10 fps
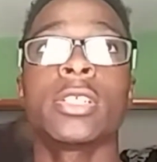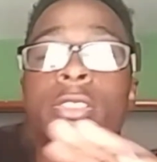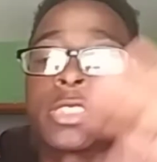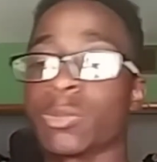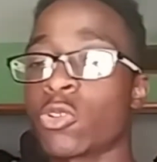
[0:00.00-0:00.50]

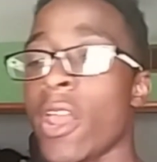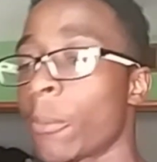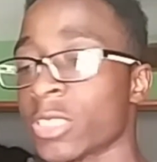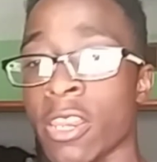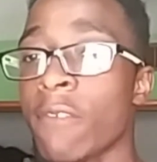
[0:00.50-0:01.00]

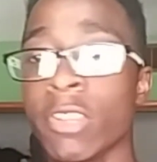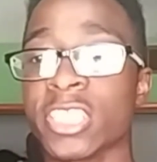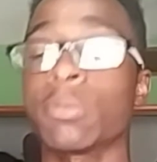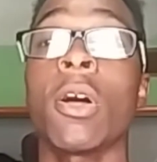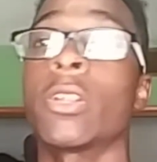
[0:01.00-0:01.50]
subscribers, and even
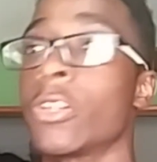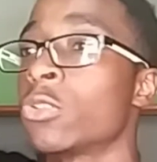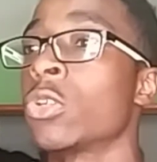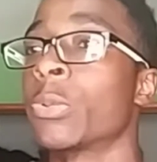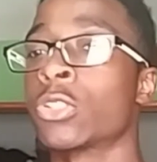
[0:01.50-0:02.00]
the smaller
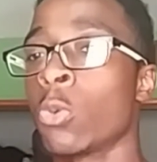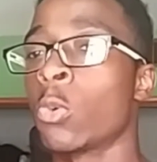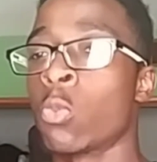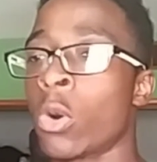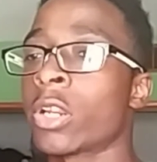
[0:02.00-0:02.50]
YouTubers who
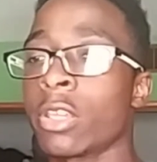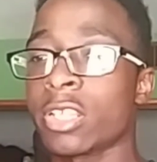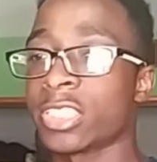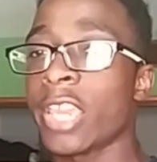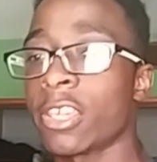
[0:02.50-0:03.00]
work
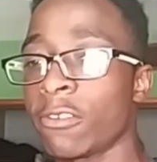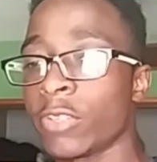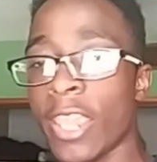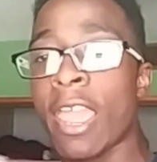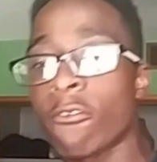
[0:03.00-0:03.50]

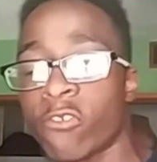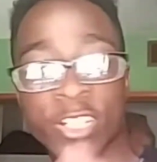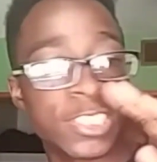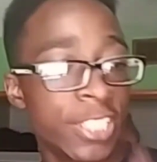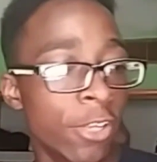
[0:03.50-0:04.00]
consecutively
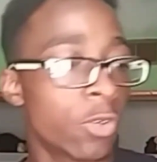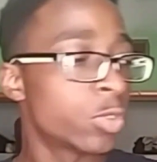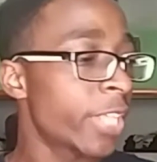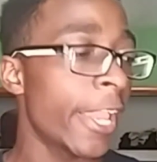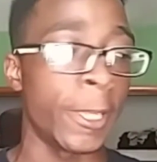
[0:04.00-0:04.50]
every
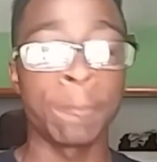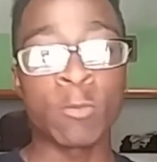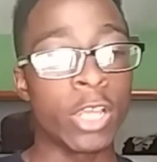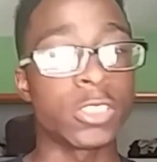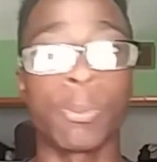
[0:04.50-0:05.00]
single day
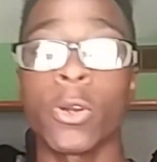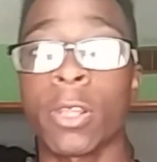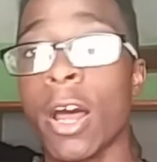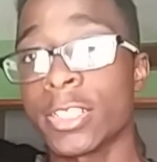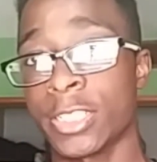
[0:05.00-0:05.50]
to put
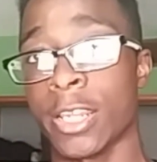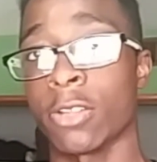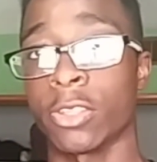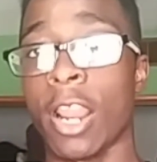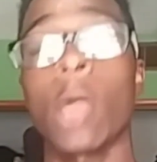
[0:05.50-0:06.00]
content
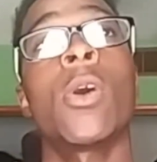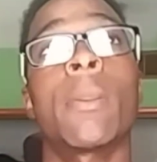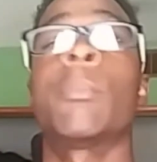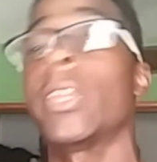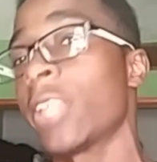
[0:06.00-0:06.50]
out there. I
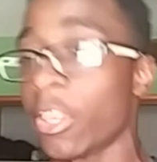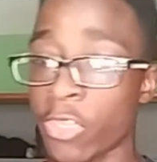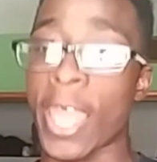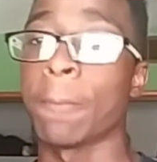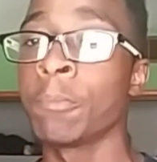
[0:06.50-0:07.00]
want to be like
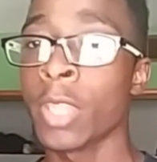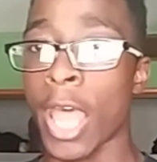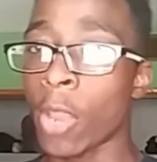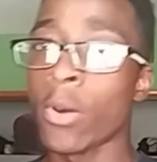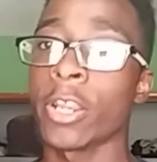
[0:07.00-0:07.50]
that.
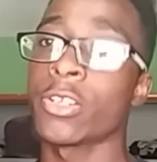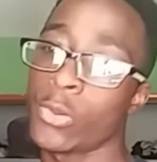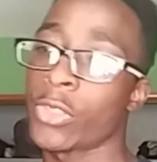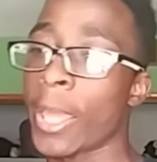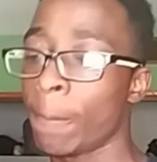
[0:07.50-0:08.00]
I want to
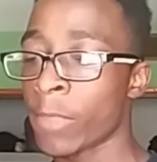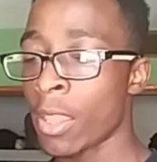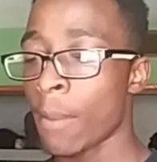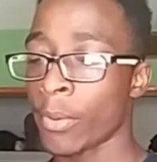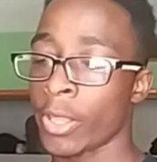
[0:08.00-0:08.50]
do that,
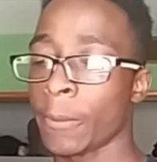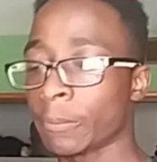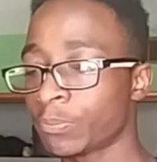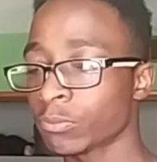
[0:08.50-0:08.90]
but